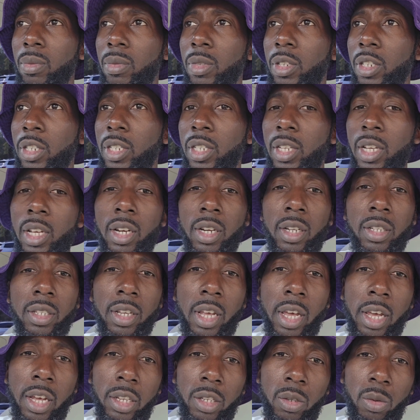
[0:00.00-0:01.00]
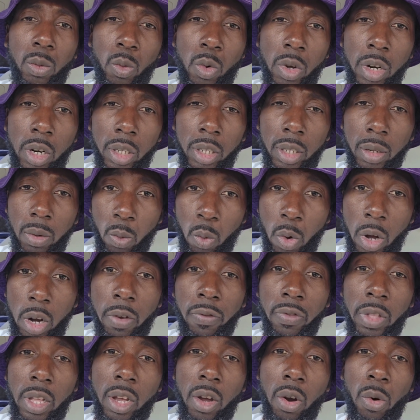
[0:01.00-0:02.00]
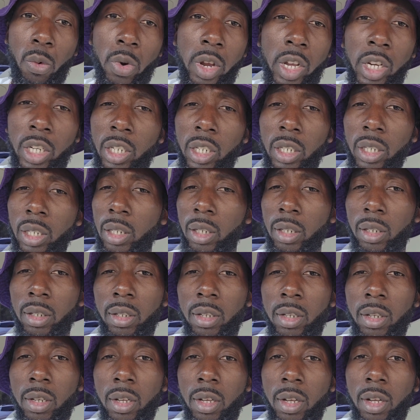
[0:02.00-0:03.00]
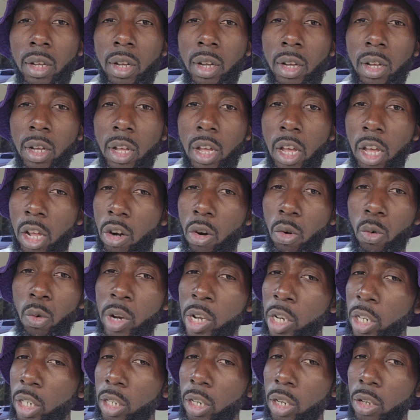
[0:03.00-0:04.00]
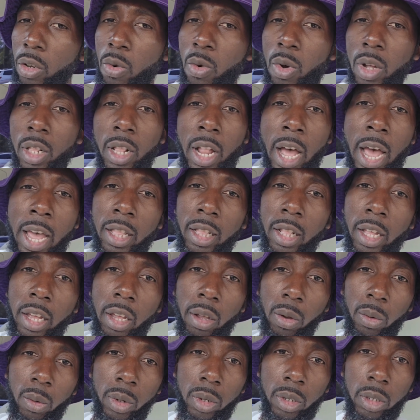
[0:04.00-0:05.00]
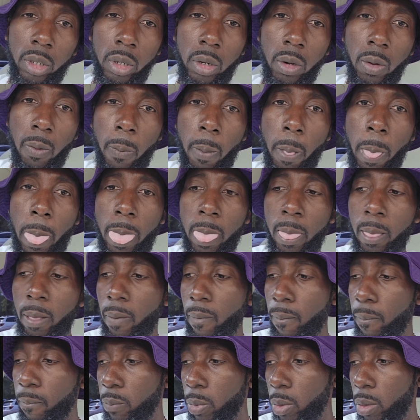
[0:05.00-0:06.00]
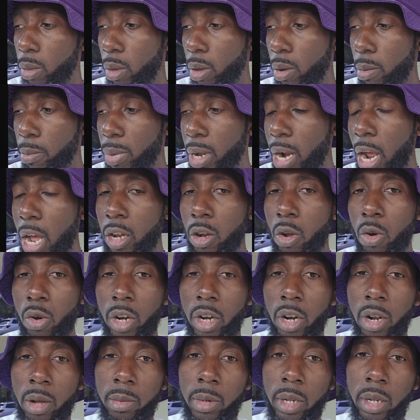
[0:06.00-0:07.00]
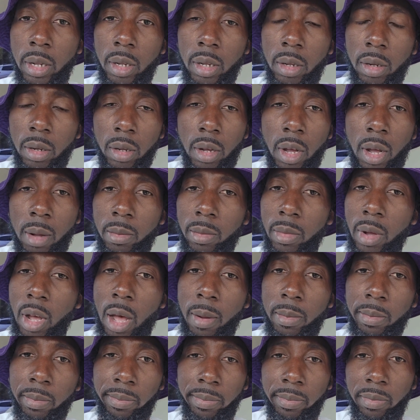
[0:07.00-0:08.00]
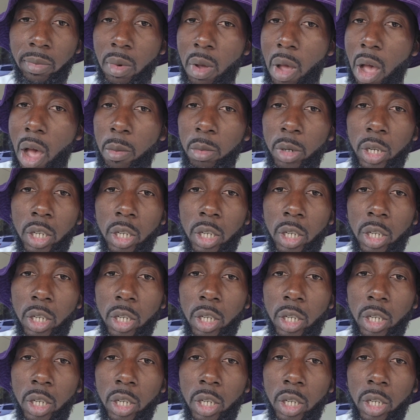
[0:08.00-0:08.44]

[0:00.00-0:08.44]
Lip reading: sentence as one of the Orisha. And Orisha doing light language. but I know that I'm